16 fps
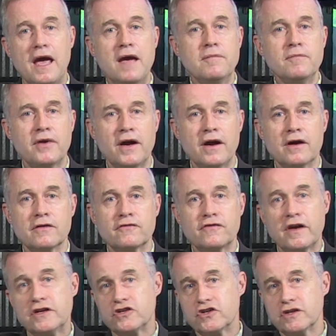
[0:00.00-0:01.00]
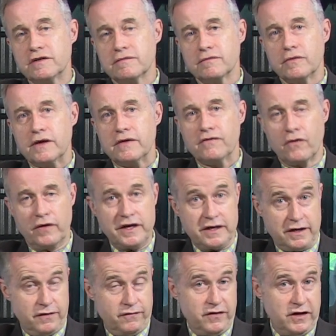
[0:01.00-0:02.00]
mPOWER fascia, we've already
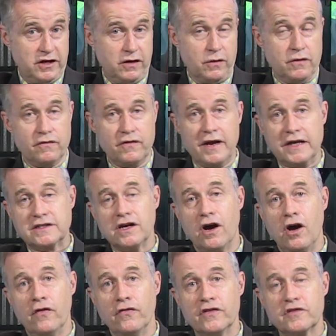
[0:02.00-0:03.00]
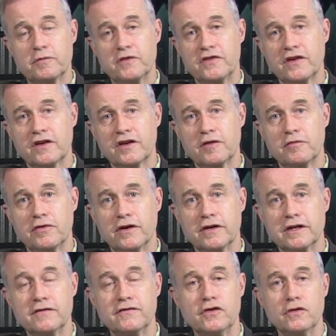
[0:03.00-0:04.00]
done a video in fact on this particular
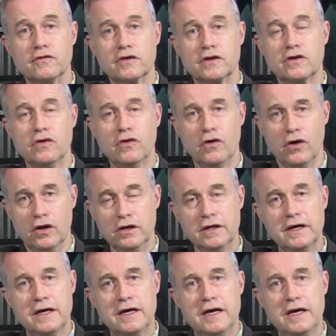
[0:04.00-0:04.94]
product if you recall,